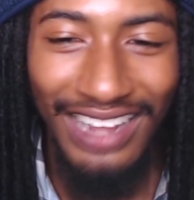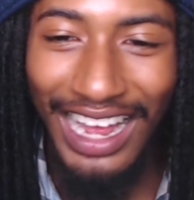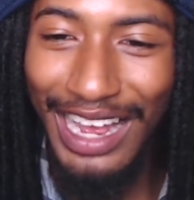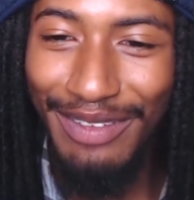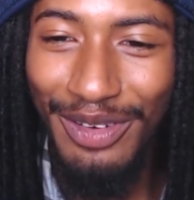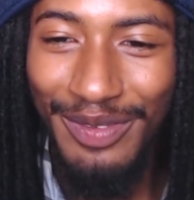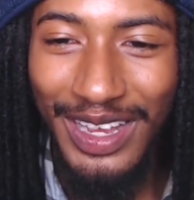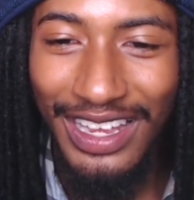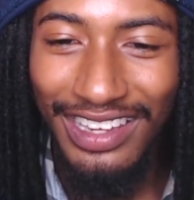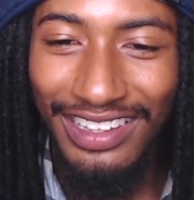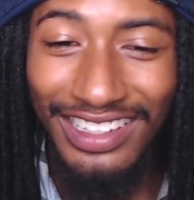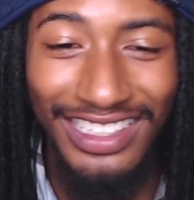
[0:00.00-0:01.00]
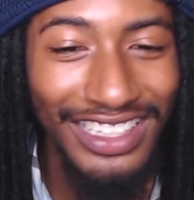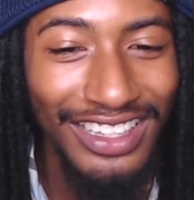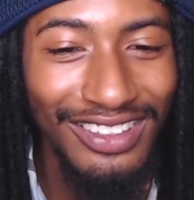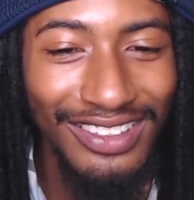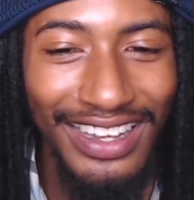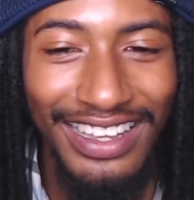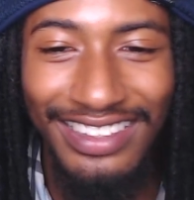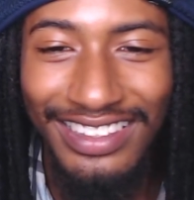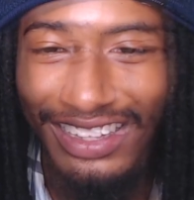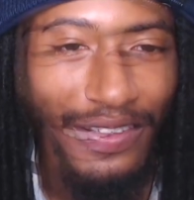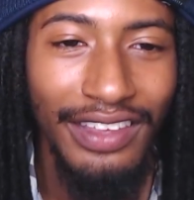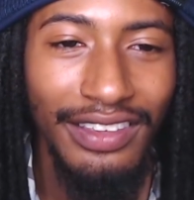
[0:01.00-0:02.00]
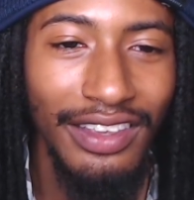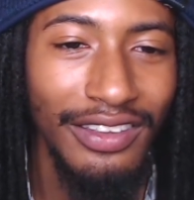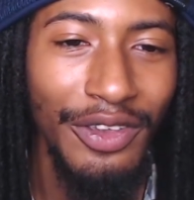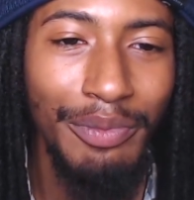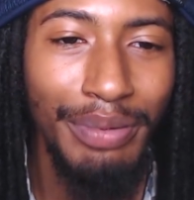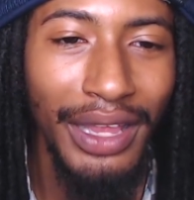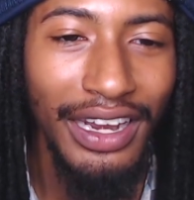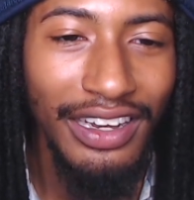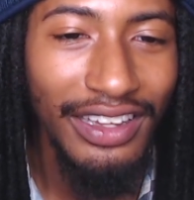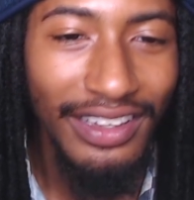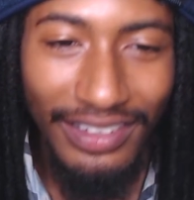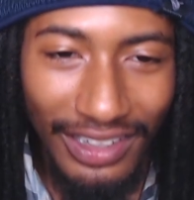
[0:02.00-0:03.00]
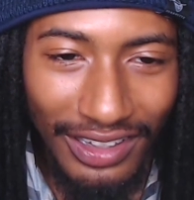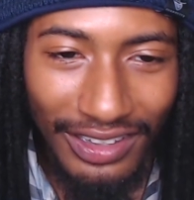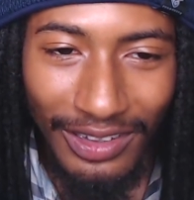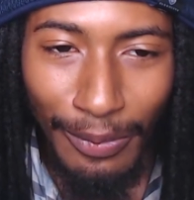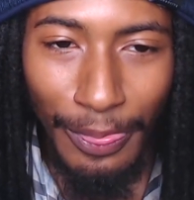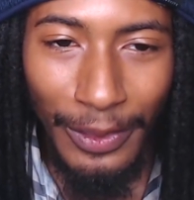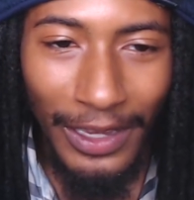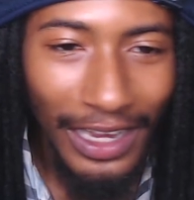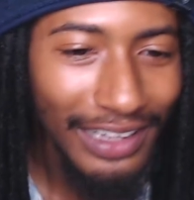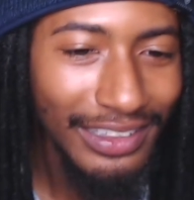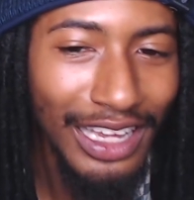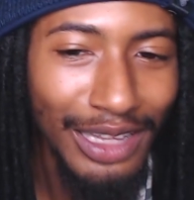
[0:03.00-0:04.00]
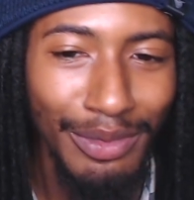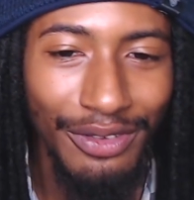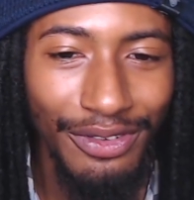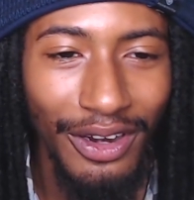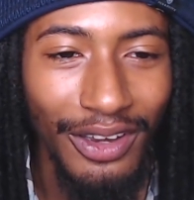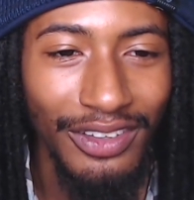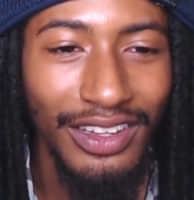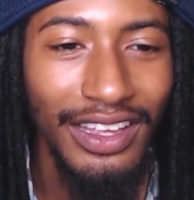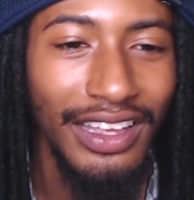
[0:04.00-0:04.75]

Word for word: I'm amazed. This shit goes crazy. He says, if you're planning to assist, contact me first.